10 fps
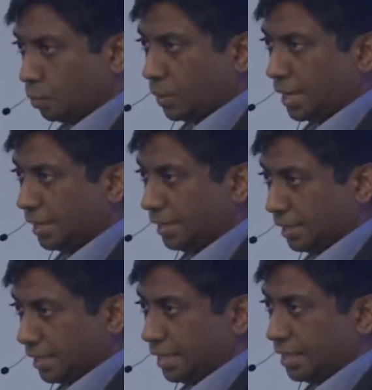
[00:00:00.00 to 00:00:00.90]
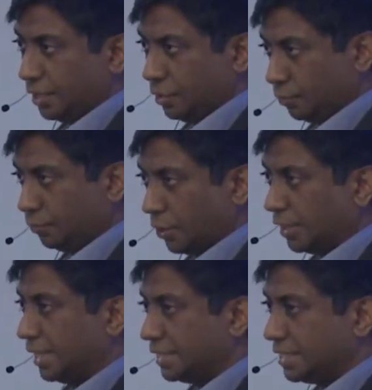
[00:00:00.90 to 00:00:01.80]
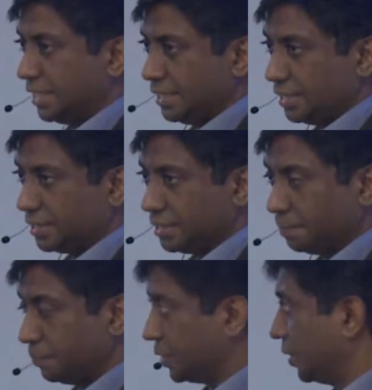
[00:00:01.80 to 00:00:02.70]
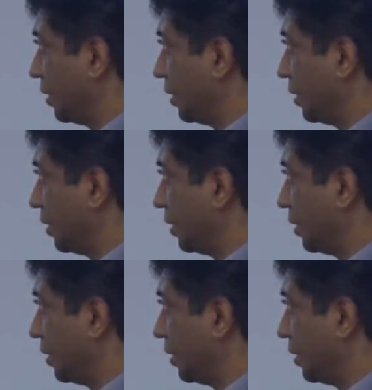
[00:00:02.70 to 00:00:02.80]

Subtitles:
why you've got that status. So the